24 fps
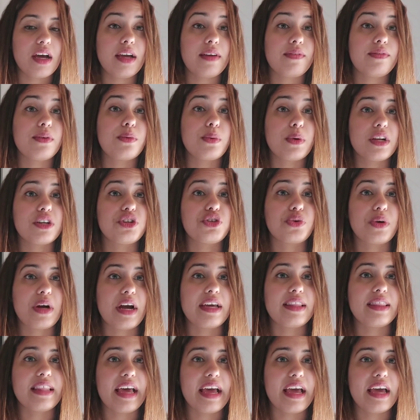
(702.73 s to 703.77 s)
If you want to
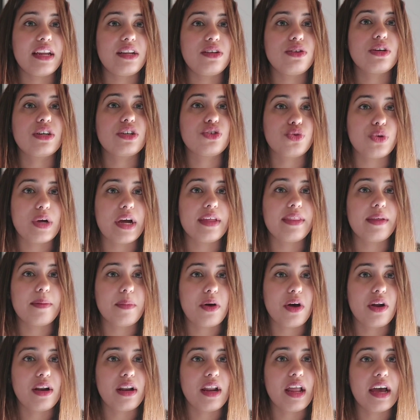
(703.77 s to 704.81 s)
try that, you can try
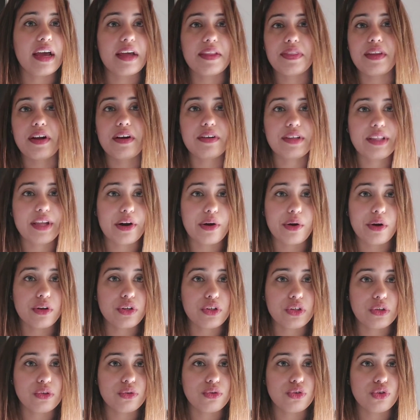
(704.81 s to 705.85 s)
them online. They're there
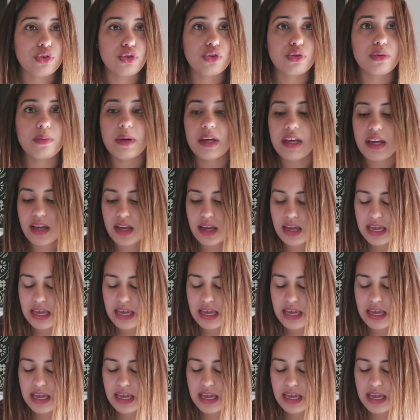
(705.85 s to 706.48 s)
on YouTube.